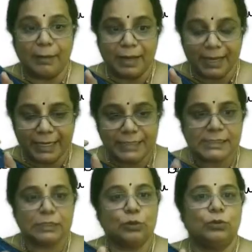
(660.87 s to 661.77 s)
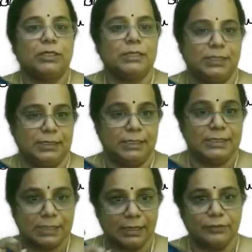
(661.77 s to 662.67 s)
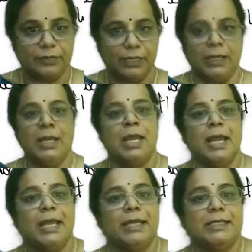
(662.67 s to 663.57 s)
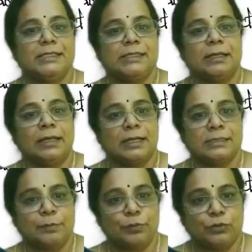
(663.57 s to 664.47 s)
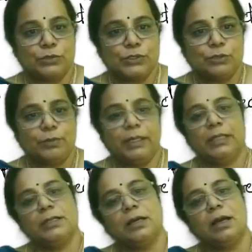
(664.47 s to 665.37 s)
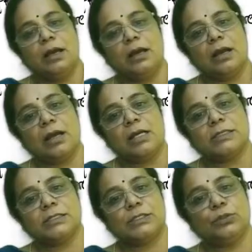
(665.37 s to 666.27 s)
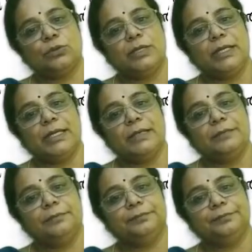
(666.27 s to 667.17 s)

highest court in this country is supposed to be the custodian